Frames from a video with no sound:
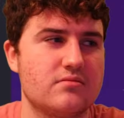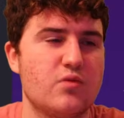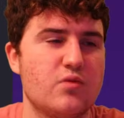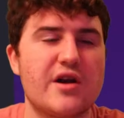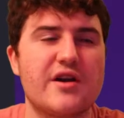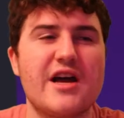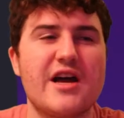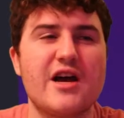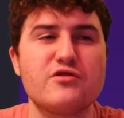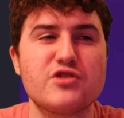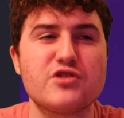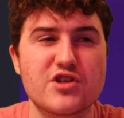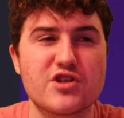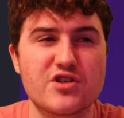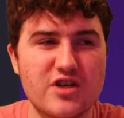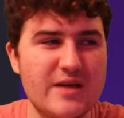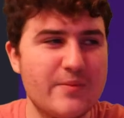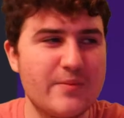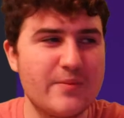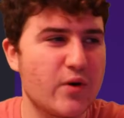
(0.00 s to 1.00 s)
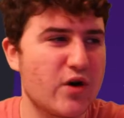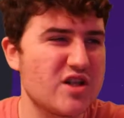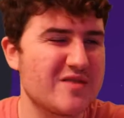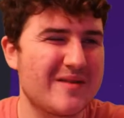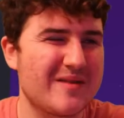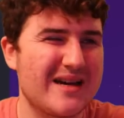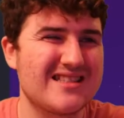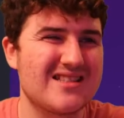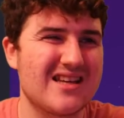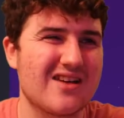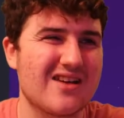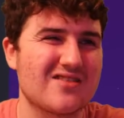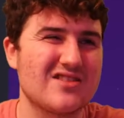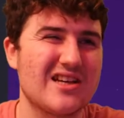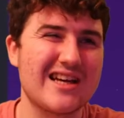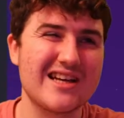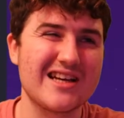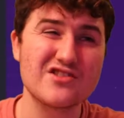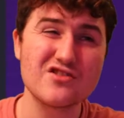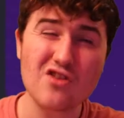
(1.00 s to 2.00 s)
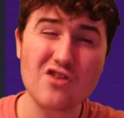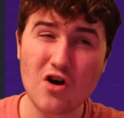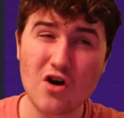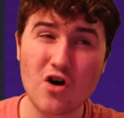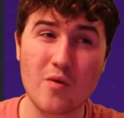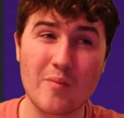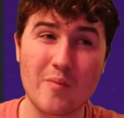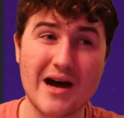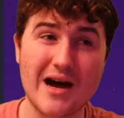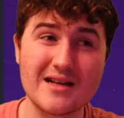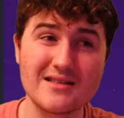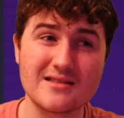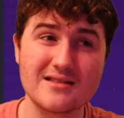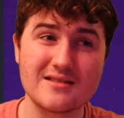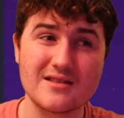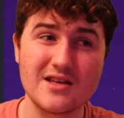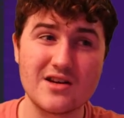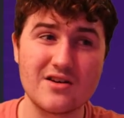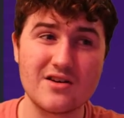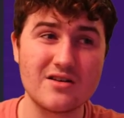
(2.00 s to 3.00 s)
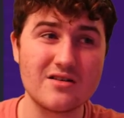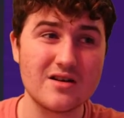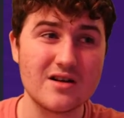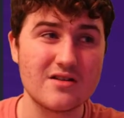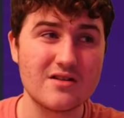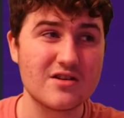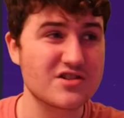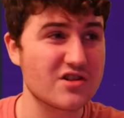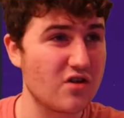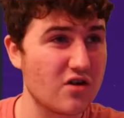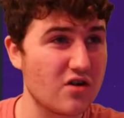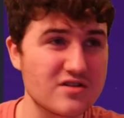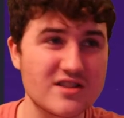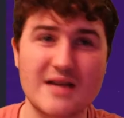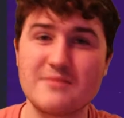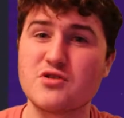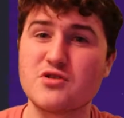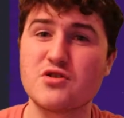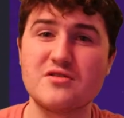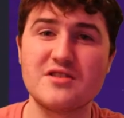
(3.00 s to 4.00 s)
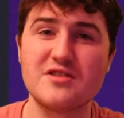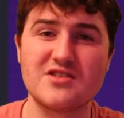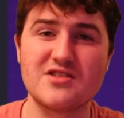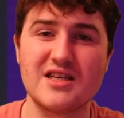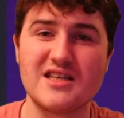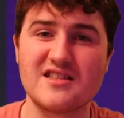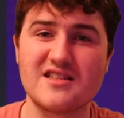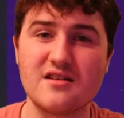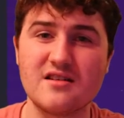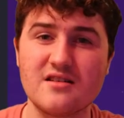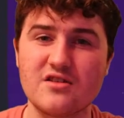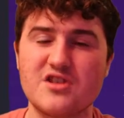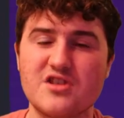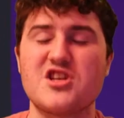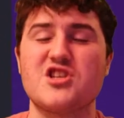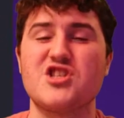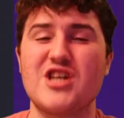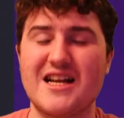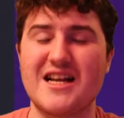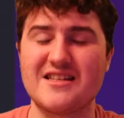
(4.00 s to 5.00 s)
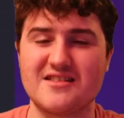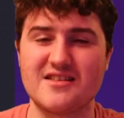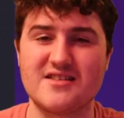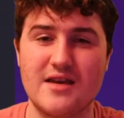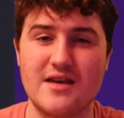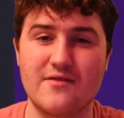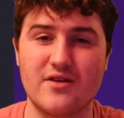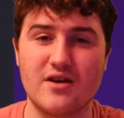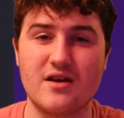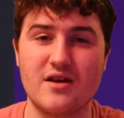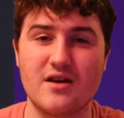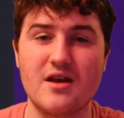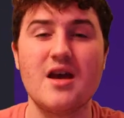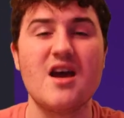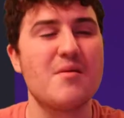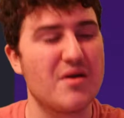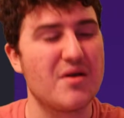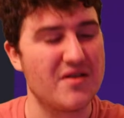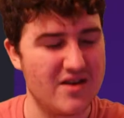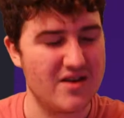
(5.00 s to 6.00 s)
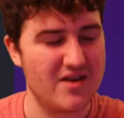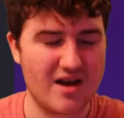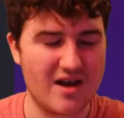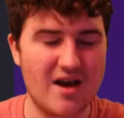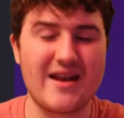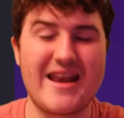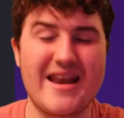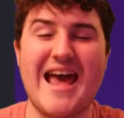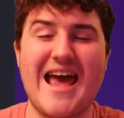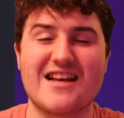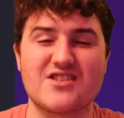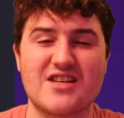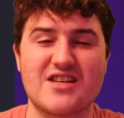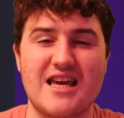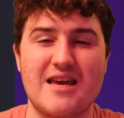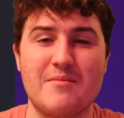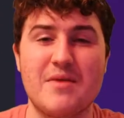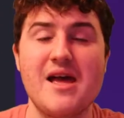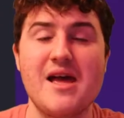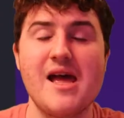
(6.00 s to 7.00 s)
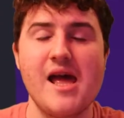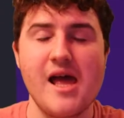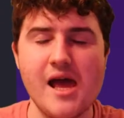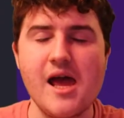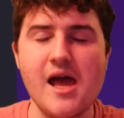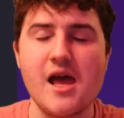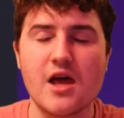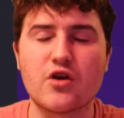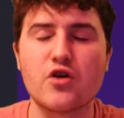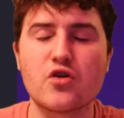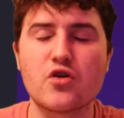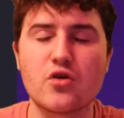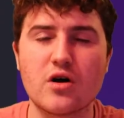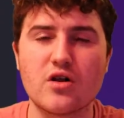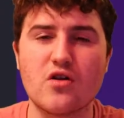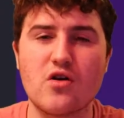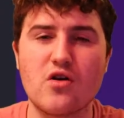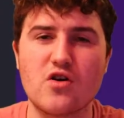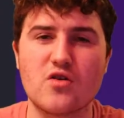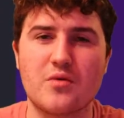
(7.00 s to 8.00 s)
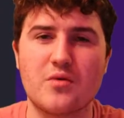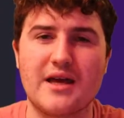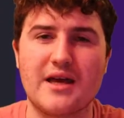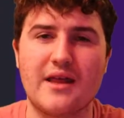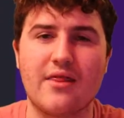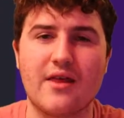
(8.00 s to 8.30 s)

We are now just 3 points behind Celtic. It's not all bad, you know. There's a long time to go in the season. There's a chance to save it. But our next game could go a long way in